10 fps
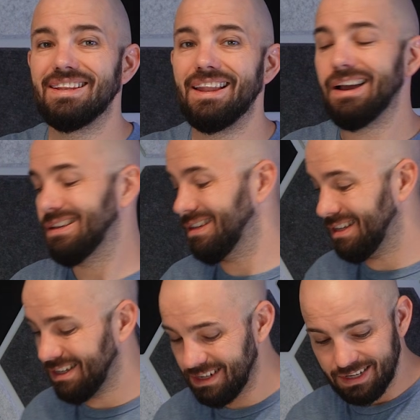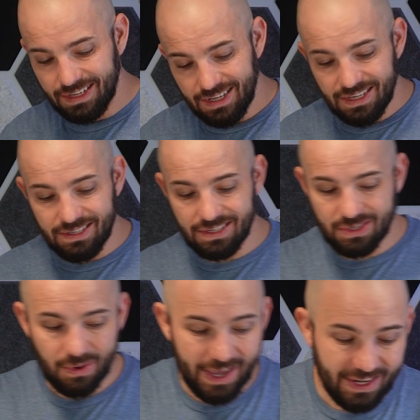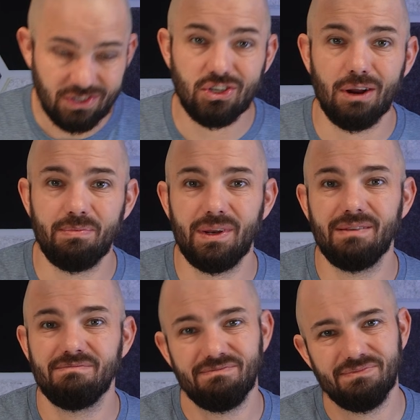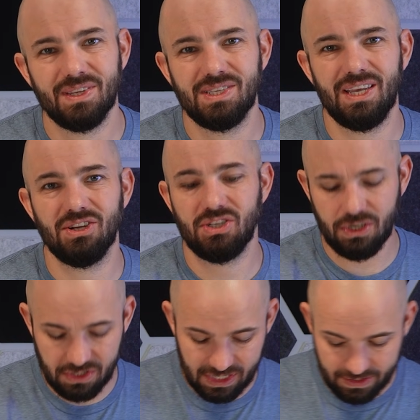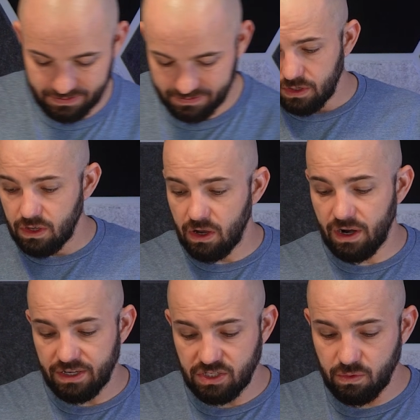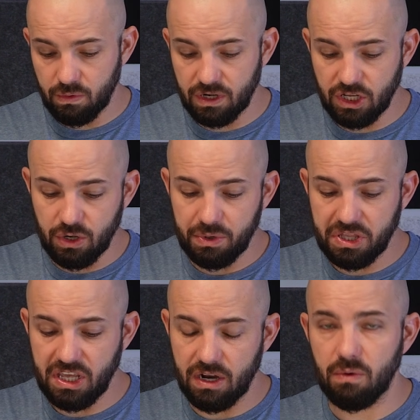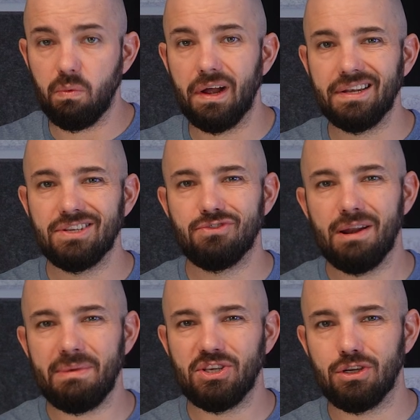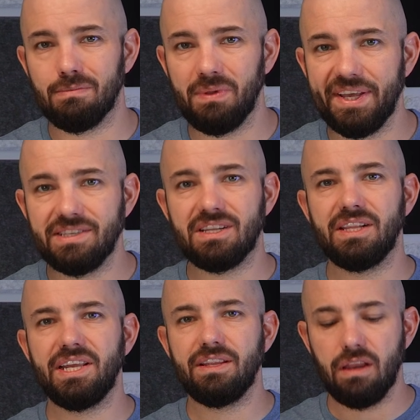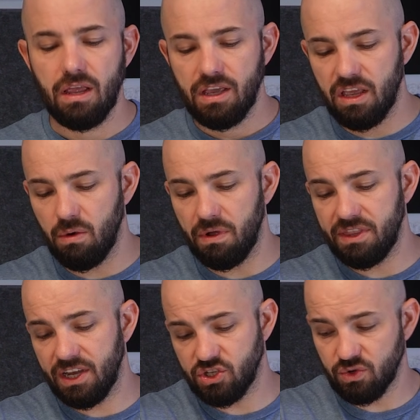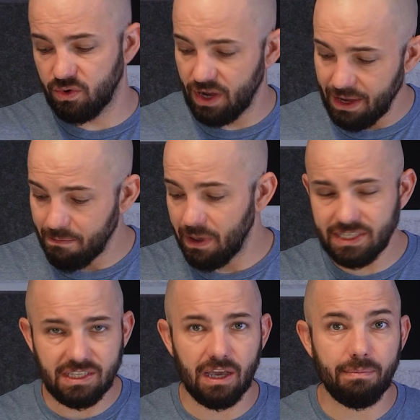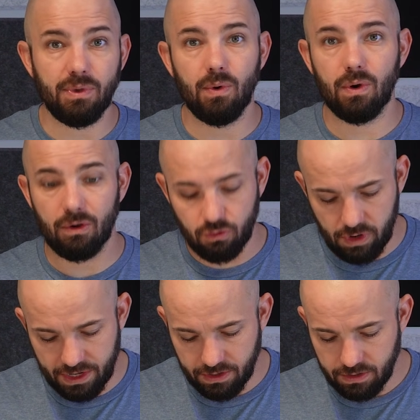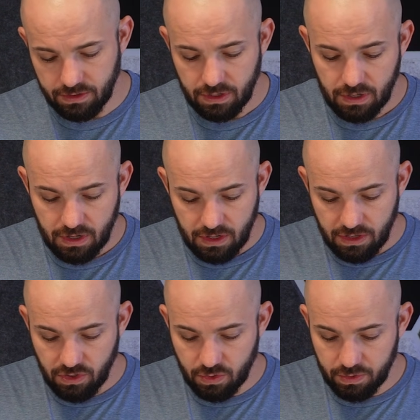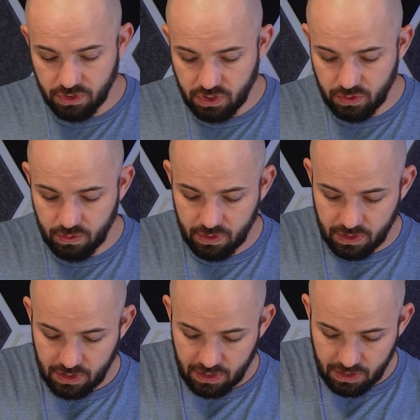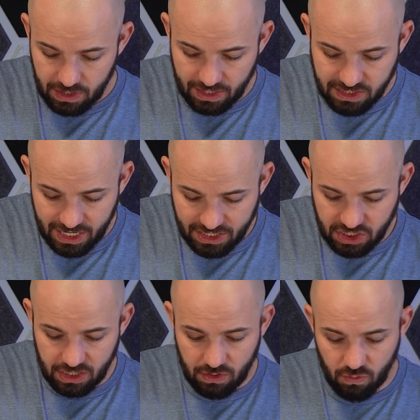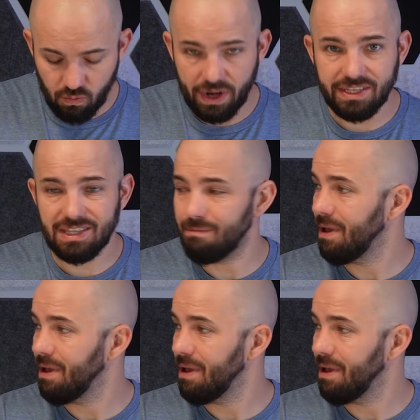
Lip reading: not good. So let's go ahead and sharpen it, see how she turns out. All right, so we're gonna go with here, one, try to make sure your blade's clean. You don't want the extra grit messing up your grinder. You're going to attach it right to the